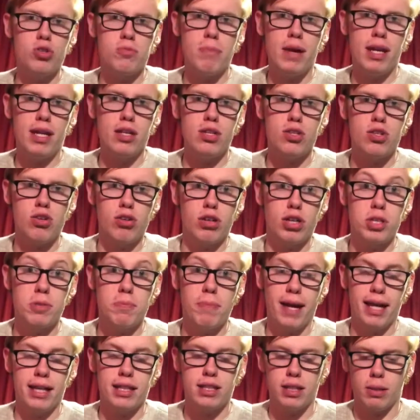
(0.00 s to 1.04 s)
as many as you're
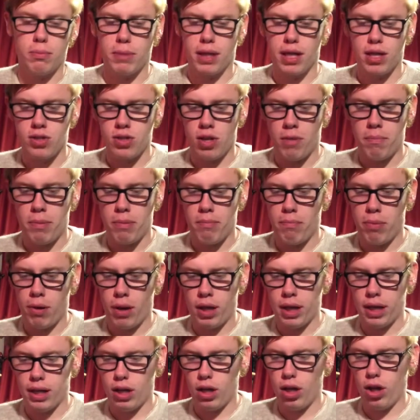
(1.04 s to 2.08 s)
expecting because I've been
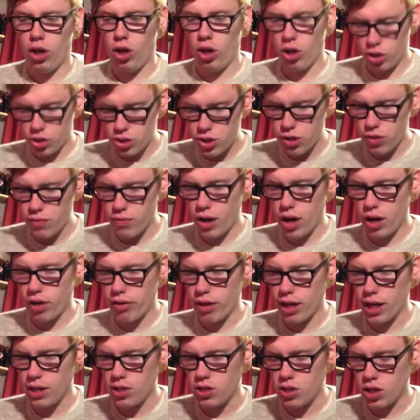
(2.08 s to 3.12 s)
playing a lot of
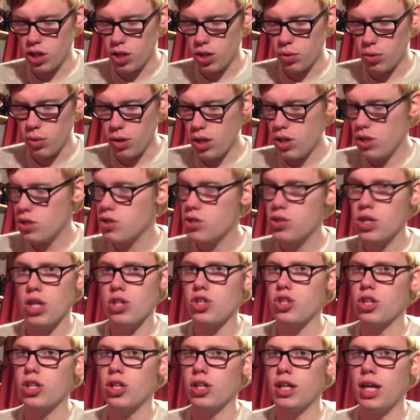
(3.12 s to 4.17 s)
RA2.
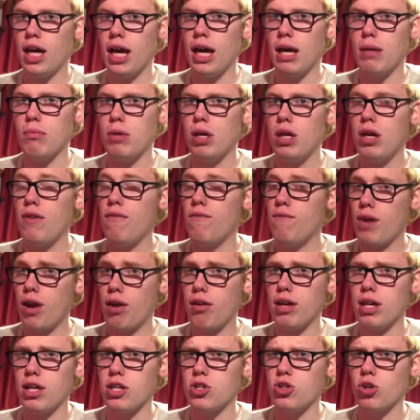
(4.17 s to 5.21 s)
Such a good game,
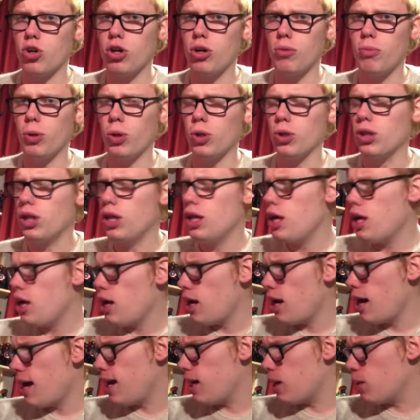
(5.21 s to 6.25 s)
very enjoyable.
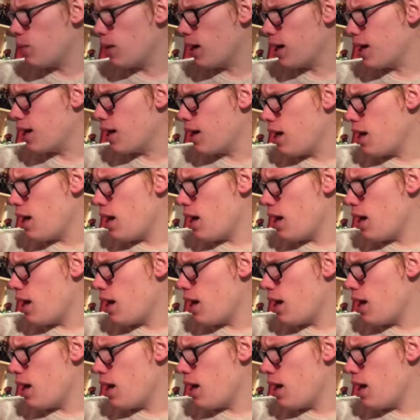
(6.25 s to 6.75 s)
Anyway,